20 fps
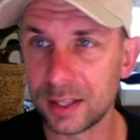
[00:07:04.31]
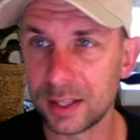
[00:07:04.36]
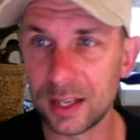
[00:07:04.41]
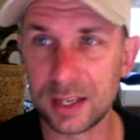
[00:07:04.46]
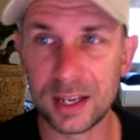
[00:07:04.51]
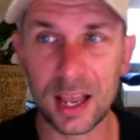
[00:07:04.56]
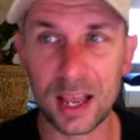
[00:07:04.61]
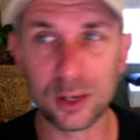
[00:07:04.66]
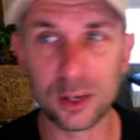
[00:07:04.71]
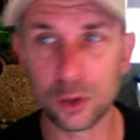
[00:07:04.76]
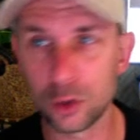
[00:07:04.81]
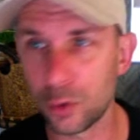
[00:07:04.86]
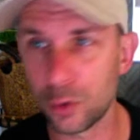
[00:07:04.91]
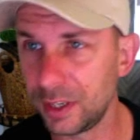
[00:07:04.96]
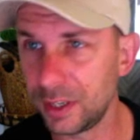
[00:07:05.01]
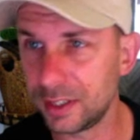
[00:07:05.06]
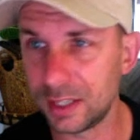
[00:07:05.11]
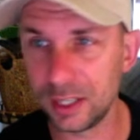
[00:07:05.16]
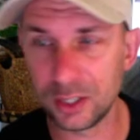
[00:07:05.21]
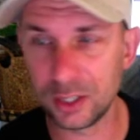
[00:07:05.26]
And then, yeah, your
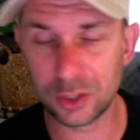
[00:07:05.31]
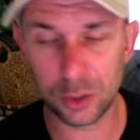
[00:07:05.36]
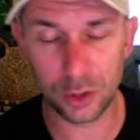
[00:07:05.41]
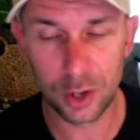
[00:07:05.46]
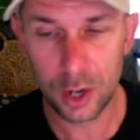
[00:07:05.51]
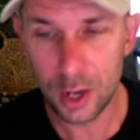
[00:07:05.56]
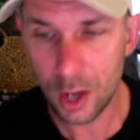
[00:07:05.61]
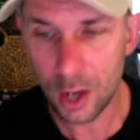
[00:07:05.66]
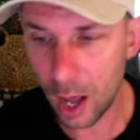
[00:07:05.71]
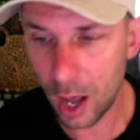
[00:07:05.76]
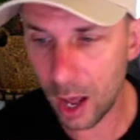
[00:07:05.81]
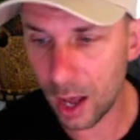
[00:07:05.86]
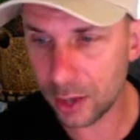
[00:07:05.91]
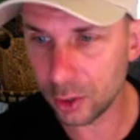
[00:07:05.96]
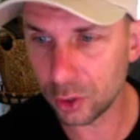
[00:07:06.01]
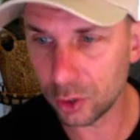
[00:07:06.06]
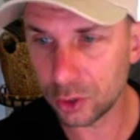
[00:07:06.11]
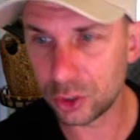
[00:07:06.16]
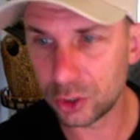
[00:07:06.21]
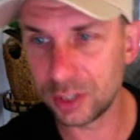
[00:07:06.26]
green teas, your,
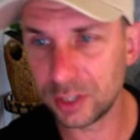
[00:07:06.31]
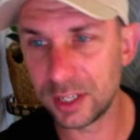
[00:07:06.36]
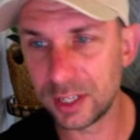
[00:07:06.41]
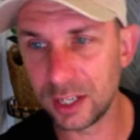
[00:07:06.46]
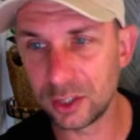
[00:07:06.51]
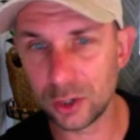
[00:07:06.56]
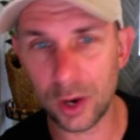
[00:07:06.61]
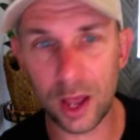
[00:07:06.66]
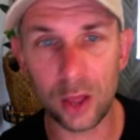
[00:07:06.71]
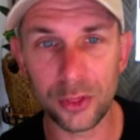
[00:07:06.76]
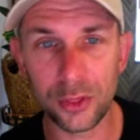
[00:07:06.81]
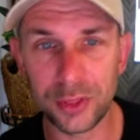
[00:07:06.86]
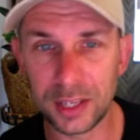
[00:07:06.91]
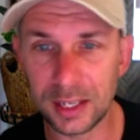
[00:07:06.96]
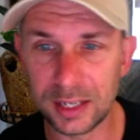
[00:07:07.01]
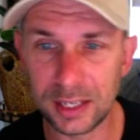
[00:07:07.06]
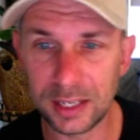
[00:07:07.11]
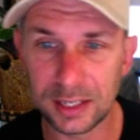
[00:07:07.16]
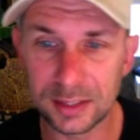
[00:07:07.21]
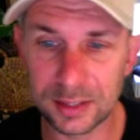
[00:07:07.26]
your ginsengs, your alpha
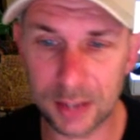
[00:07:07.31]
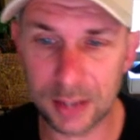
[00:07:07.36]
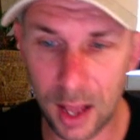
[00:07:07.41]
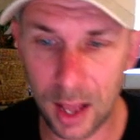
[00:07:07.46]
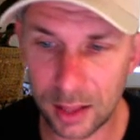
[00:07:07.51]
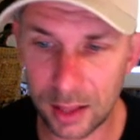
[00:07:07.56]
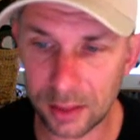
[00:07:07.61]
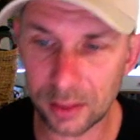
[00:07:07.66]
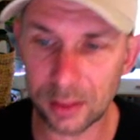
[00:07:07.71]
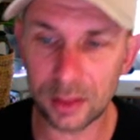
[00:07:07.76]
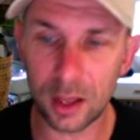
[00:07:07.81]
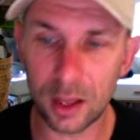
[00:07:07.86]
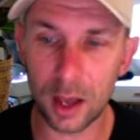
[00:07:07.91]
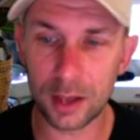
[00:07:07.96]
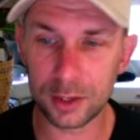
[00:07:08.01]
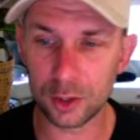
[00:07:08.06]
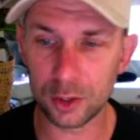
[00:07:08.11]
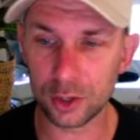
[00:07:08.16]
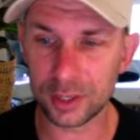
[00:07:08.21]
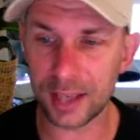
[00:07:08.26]
L-theanines, uh,
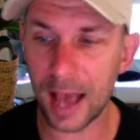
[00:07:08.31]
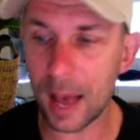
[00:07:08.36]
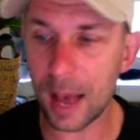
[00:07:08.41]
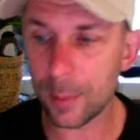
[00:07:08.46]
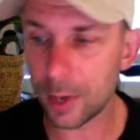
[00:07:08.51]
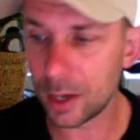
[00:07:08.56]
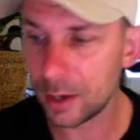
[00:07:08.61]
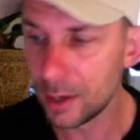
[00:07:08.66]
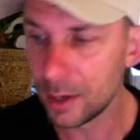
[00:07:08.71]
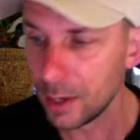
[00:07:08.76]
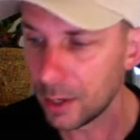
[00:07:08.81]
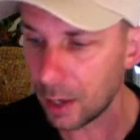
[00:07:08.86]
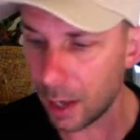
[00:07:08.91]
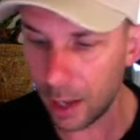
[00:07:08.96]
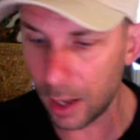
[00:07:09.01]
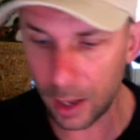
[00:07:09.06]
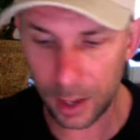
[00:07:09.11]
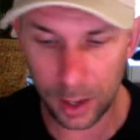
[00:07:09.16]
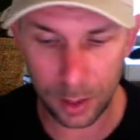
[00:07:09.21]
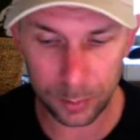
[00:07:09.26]
uh, your GABA,
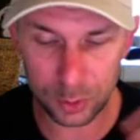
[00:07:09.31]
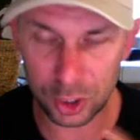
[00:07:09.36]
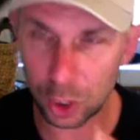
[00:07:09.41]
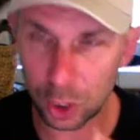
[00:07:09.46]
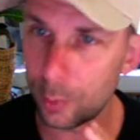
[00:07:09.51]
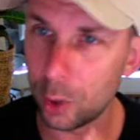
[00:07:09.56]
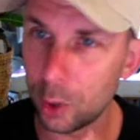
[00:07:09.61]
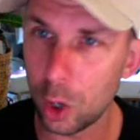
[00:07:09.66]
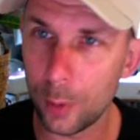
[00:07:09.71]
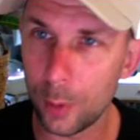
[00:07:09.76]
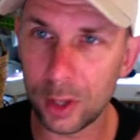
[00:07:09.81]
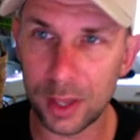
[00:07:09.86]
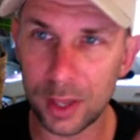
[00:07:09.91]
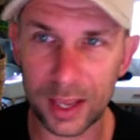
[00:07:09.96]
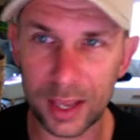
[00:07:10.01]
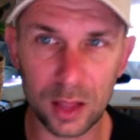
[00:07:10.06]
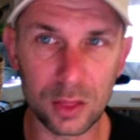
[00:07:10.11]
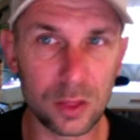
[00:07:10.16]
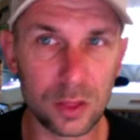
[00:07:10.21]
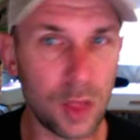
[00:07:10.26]
um, ginkgo biloba,
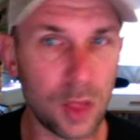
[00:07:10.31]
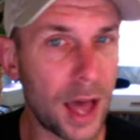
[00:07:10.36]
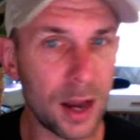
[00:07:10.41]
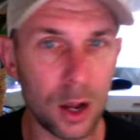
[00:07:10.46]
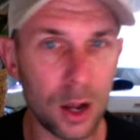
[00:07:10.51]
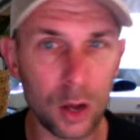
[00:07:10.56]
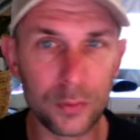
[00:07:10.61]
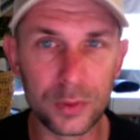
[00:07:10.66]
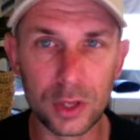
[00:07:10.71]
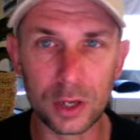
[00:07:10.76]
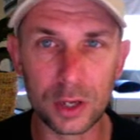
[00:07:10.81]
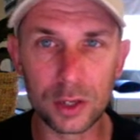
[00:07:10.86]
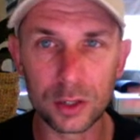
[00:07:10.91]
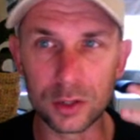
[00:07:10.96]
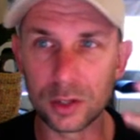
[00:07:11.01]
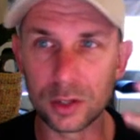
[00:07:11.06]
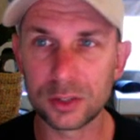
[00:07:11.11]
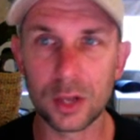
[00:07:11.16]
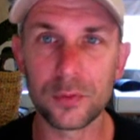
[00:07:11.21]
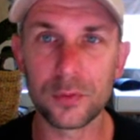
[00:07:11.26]
like a lot of the,
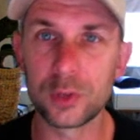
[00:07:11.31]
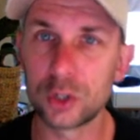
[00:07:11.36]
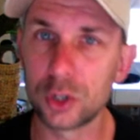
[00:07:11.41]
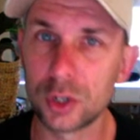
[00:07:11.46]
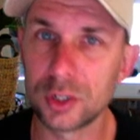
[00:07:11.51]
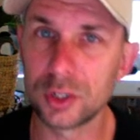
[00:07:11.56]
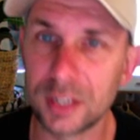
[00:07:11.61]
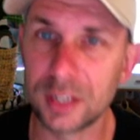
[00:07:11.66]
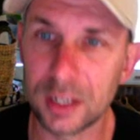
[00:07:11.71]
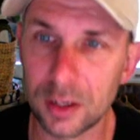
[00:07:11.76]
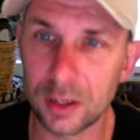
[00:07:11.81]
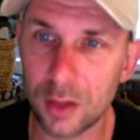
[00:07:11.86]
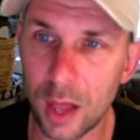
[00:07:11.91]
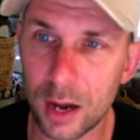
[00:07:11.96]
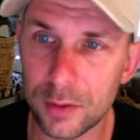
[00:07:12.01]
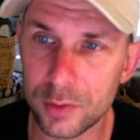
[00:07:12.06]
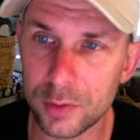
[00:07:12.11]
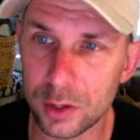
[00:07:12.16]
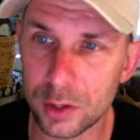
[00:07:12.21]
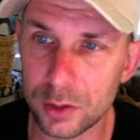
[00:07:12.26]
the stuff that you're going to see in a
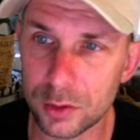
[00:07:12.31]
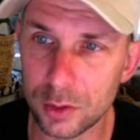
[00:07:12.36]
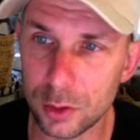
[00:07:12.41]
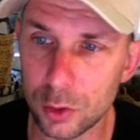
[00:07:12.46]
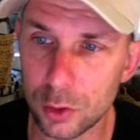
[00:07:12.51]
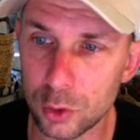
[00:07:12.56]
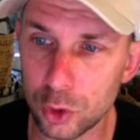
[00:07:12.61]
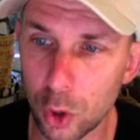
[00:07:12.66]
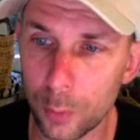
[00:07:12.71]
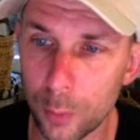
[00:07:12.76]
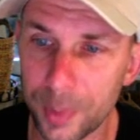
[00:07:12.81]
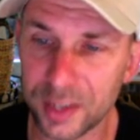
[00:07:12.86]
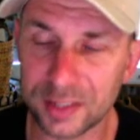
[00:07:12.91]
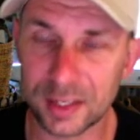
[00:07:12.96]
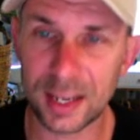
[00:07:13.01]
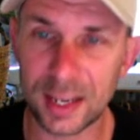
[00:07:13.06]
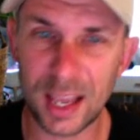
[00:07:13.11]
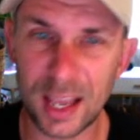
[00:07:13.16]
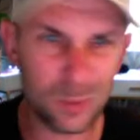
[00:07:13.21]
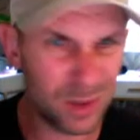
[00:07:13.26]
lot of the, the nootropics
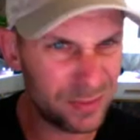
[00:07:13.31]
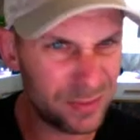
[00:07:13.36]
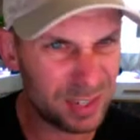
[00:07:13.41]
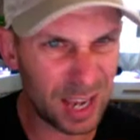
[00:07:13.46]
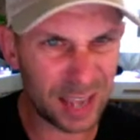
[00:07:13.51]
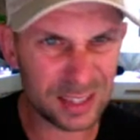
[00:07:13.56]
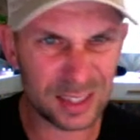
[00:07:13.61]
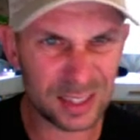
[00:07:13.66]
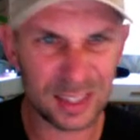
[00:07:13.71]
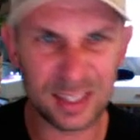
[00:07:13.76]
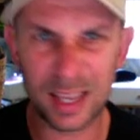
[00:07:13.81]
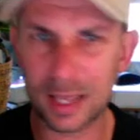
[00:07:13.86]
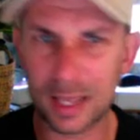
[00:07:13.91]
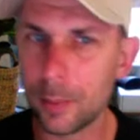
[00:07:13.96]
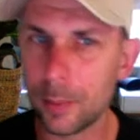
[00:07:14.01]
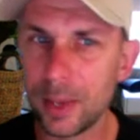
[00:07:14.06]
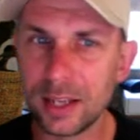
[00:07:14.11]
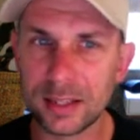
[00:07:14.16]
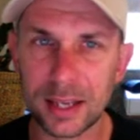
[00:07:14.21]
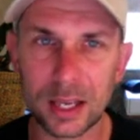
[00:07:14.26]
that, again, we've tested, taking
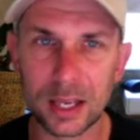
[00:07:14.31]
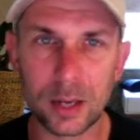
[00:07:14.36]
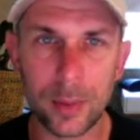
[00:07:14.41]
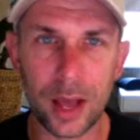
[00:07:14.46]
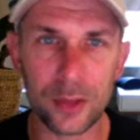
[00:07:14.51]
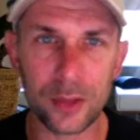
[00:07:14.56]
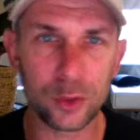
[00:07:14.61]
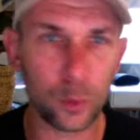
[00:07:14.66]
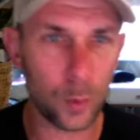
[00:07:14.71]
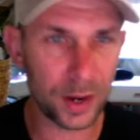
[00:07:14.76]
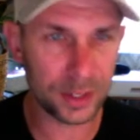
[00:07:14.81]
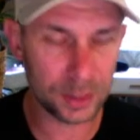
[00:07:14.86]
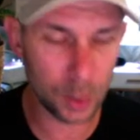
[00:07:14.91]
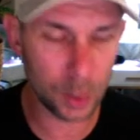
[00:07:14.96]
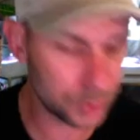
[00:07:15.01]
them in, taking them out, the right